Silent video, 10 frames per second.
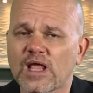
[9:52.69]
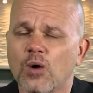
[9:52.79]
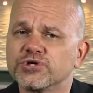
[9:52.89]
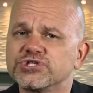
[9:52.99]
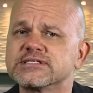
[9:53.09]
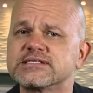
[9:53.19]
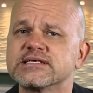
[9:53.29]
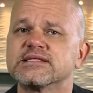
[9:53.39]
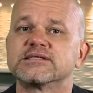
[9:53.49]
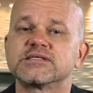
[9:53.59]
I want you to see
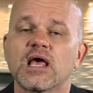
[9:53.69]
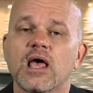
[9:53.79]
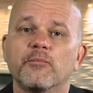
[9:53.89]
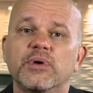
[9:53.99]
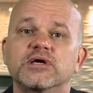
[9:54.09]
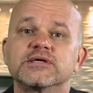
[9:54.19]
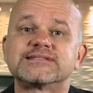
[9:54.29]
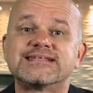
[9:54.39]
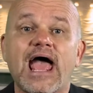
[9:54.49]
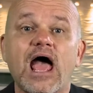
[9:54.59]
this because
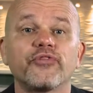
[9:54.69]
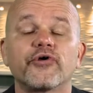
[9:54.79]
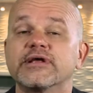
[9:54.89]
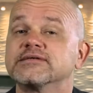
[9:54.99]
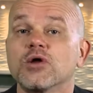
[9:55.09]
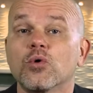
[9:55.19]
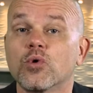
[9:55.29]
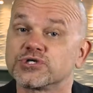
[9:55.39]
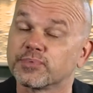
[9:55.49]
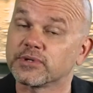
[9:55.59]
now there is no
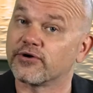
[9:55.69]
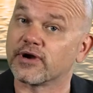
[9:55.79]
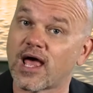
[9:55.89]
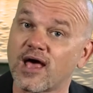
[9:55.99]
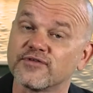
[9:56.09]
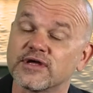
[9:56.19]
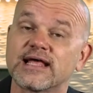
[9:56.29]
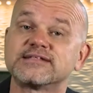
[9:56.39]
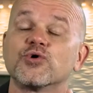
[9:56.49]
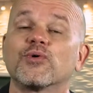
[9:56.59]
worship leader in heaven,
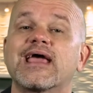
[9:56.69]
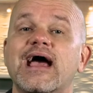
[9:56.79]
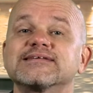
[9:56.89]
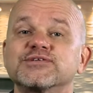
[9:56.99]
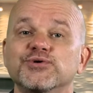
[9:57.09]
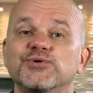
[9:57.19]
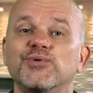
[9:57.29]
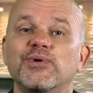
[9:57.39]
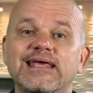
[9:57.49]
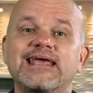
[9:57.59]
and so guess
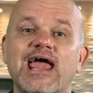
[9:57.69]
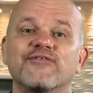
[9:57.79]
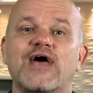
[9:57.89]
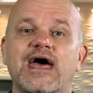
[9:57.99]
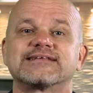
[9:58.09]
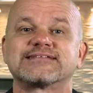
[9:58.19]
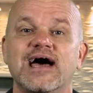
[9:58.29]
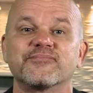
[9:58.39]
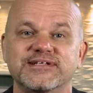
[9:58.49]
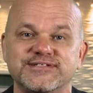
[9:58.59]
who he gave that
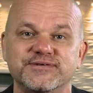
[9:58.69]
assignment